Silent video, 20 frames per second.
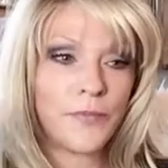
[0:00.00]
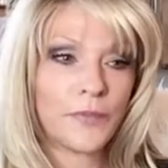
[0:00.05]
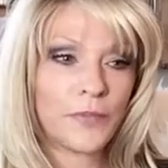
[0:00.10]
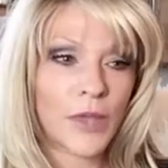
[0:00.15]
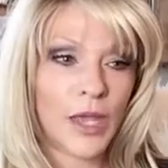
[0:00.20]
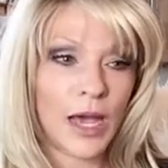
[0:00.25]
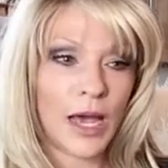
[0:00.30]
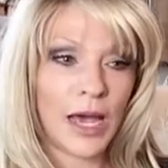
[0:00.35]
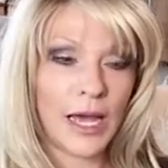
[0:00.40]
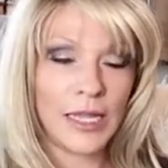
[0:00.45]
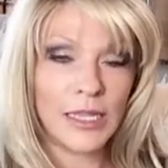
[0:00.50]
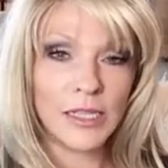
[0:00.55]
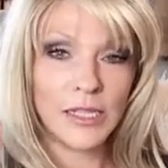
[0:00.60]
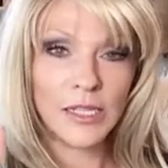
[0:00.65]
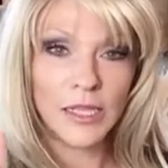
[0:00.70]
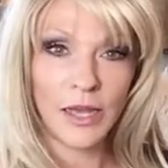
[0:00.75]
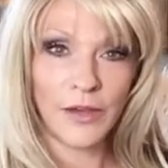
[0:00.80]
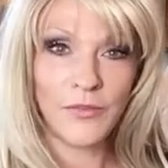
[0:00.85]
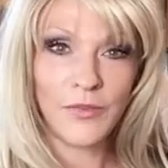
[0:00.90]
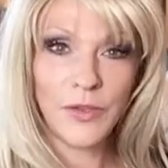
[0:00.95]
I
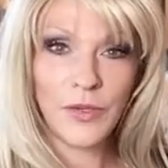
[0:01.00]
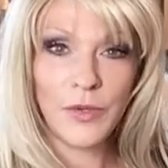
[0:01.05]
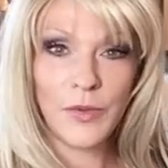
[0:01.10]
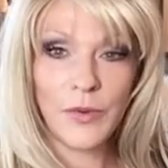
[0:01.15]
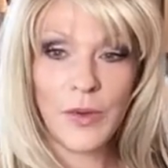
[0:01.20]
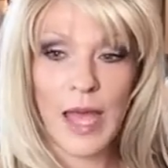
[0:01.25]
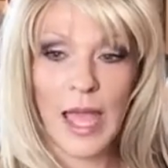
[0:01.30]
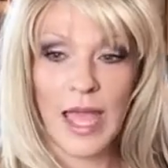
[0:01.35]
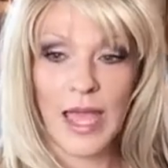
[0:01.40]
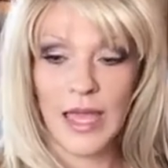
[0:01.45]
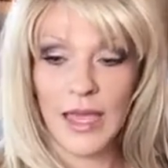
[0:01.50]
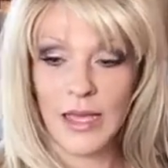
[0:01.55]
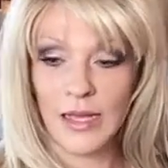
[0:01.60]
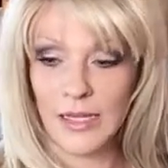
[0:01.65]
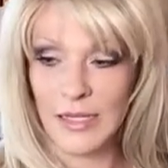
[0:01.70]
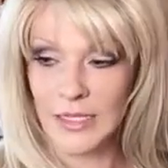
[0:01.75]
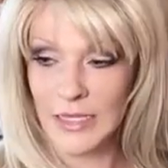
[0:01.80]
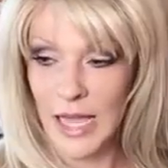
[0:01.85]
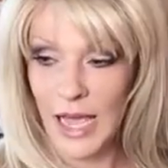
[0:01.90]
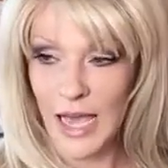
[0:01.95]
love you,
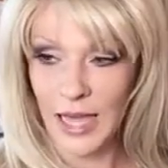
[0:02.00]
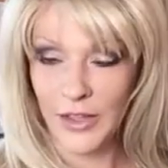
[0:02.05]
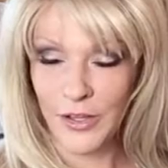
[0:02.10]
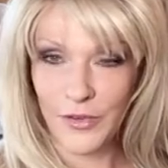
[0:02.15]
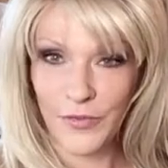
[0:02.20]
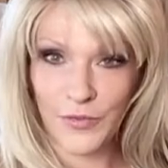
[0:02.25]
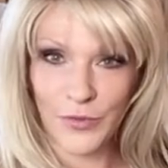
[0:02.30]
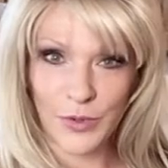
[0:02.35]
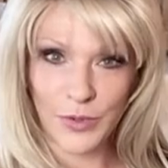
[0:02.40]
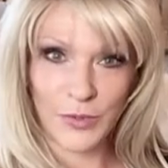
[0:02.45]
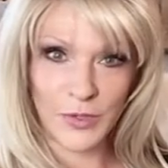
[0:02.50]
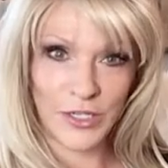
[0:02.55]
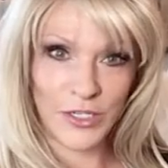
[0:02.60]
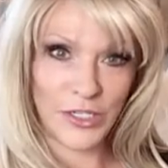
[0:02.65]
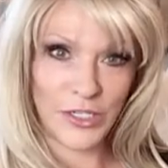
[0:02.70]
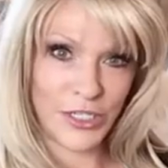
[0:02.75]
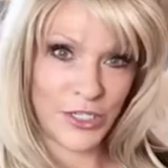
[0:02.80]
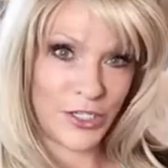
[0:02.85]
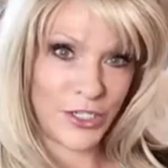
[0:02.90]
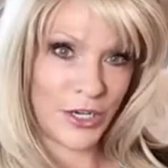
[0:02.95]
and I look forward
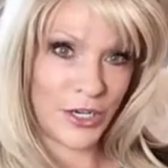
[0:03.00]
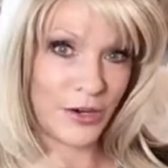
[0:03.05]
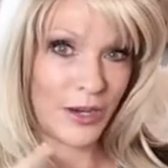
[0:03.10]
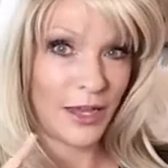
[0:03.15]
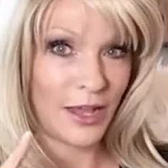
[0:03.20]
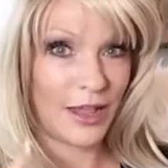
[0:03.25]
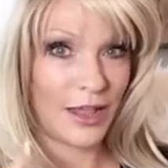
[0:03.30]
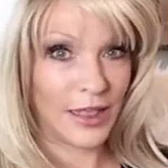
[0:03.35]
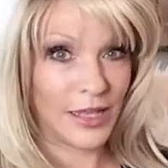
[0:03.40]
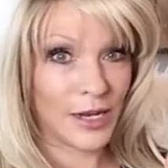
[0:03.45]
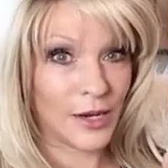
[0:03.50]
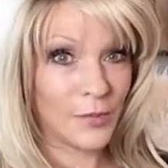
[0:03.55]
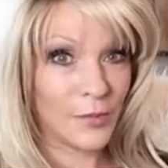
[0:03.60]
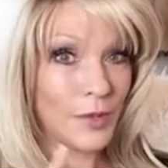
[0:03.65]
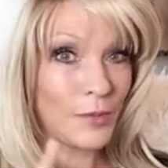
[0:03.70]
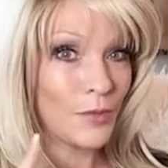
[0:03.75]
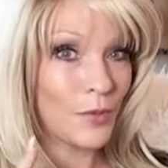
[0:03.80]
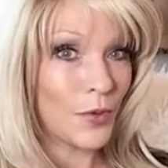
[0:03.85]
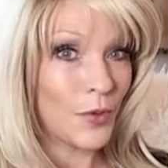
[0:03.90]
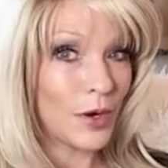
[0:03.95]
to sharing a little bit
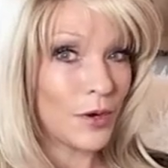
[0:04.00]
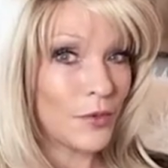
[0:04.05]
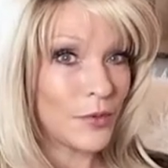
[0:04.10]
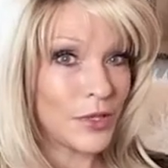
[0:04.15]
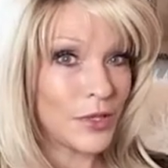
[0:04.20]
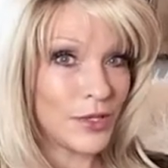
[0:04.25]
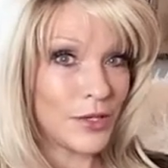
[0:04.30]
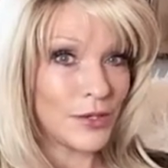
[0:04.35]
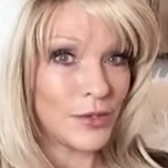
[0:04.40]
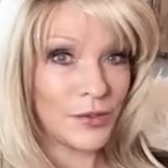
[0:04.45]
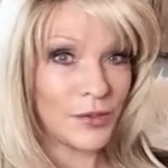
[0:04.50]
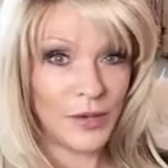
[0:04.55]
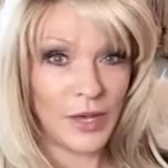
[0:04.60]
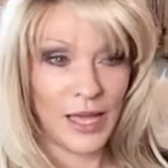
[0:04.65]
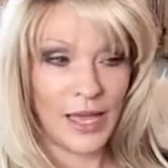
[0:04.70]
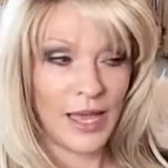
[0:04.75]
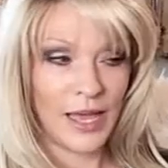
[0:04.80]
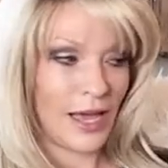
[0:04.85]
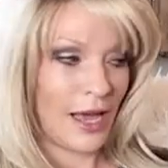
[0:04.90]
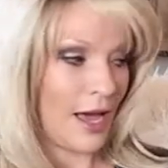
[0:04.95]
more with you.
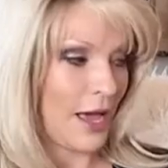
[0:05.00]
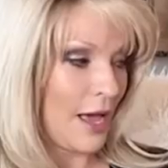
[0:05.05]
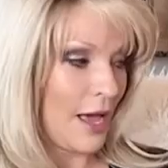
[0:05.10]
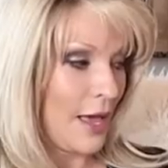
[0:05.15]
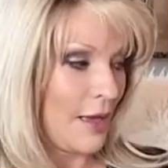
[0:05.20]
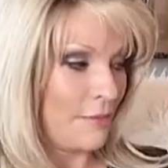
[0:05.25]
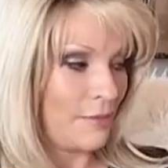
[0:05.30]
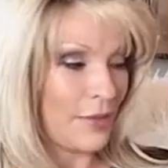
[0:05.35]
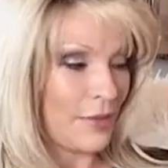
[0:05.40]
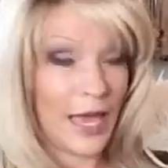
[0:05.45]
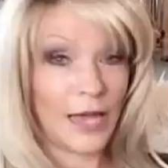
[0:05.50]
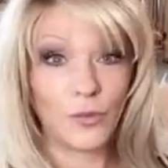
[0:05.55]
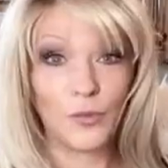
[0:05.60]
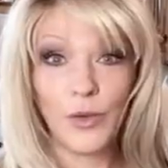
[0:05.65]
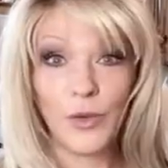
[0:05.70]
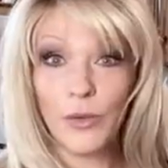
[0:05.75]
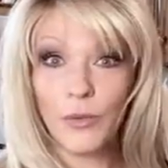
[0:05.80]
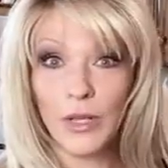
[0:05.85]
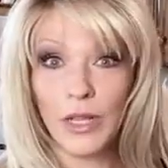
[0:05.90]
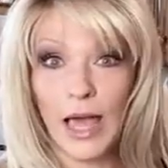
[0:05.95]
And
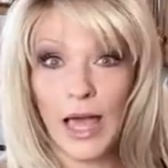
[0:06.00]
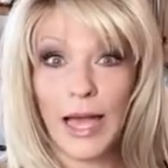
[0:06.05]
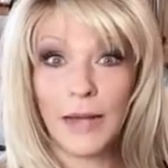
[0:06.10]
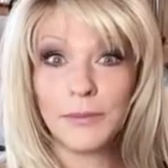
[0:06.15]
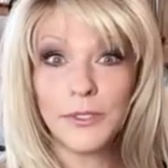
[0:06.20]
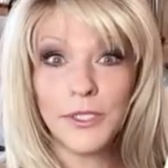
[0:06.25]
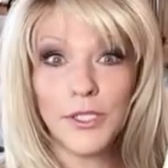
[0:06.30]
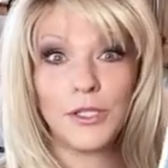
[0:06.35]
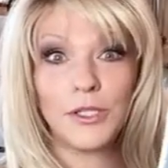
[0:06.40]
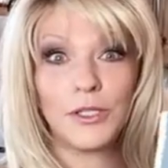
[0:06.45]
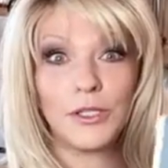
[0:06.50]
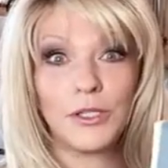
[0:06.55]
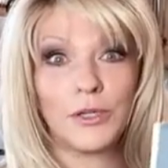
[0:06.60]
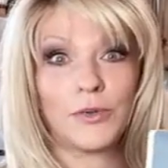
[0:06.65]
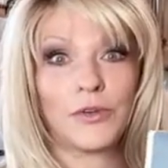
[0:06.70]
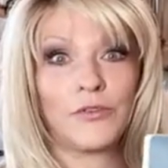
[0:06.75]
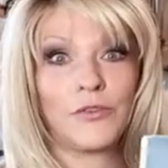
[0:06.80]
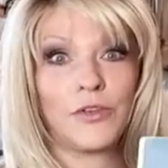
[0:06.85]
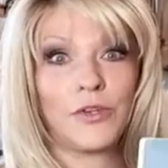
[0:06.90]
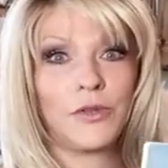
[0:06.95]
we will absolutely
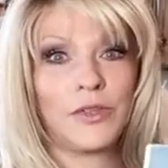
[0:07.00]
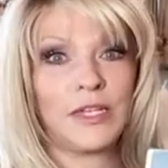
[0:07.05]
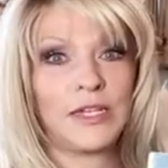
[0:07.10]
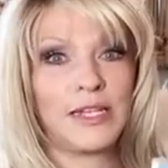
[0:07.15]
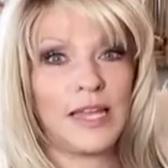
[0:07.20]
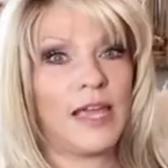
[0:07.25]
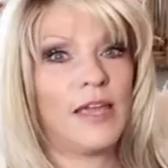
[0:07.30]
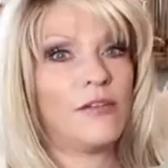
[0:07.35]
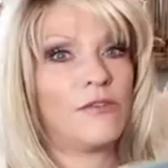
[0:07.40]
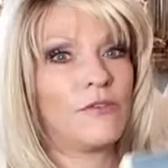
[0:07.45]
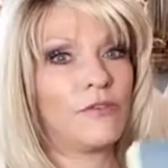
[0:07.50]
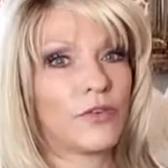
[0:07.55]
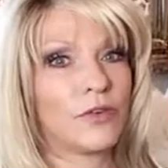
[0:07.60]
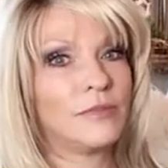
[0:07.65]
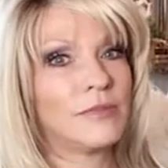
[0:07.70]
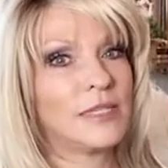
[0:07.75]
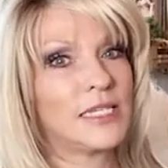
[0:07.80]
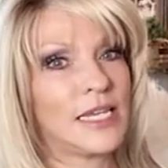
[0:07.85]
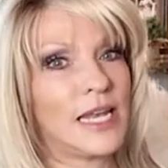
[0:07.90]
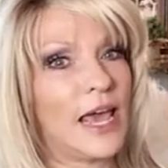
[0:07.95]
review the date from
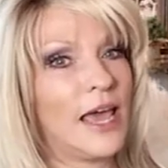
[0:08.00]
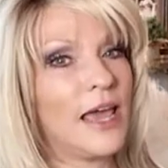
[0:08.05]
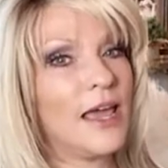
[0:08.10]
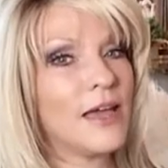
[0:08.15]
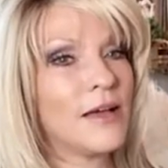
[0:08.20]
today.